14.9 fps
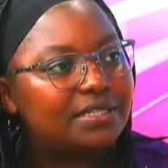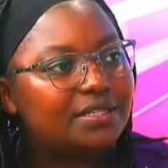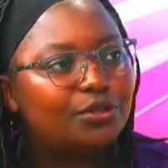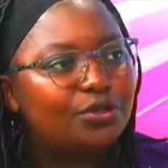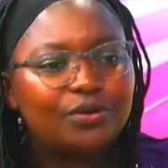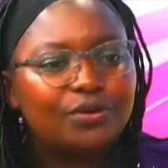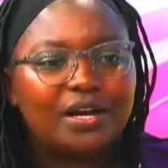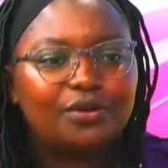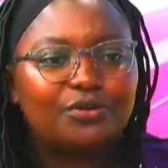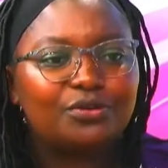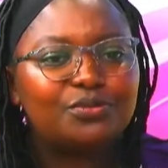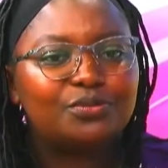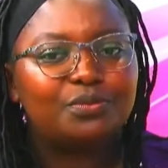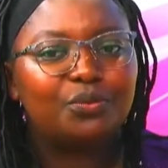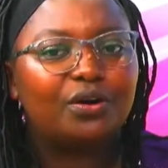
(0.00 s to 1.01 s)
You know, you
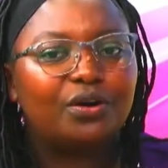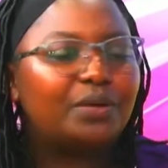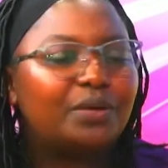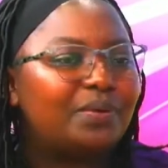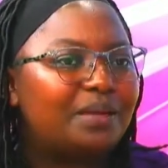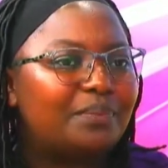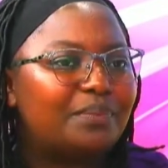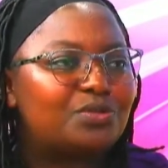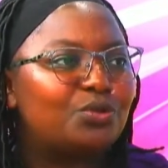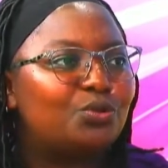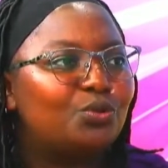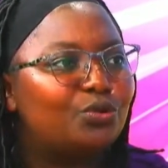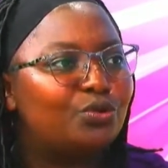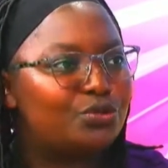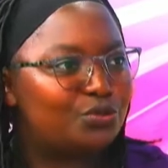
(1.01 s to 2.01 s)
cannot be working with a person
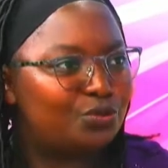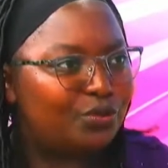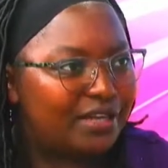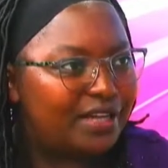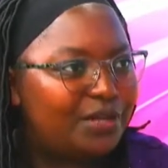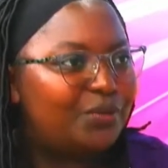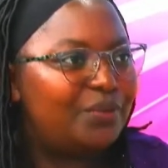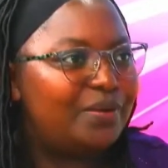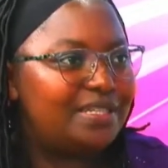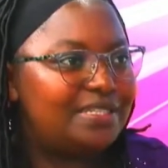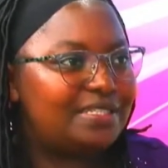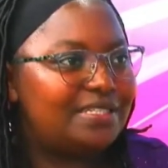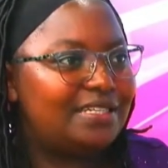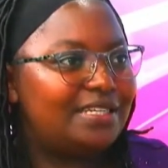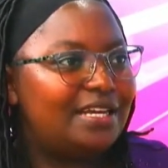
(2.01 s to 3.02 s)
who wants to gain
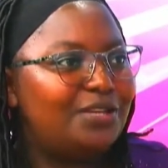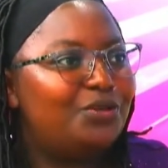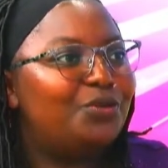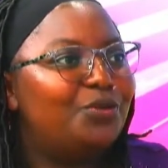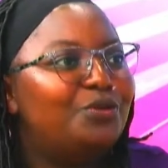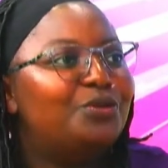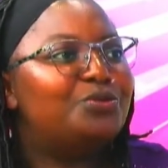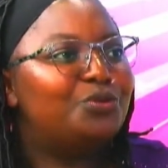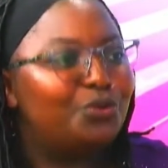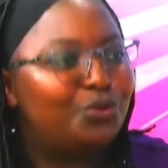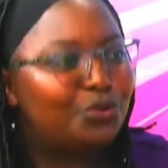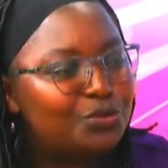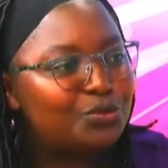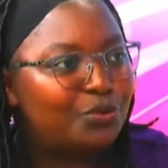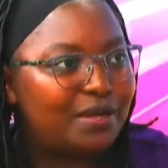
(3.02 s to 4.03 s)
weight and you want to
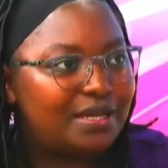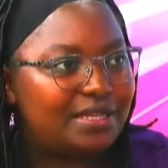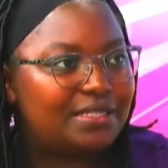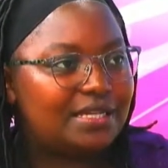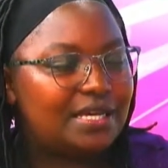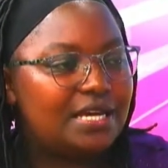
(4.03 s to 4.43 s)
lose weight.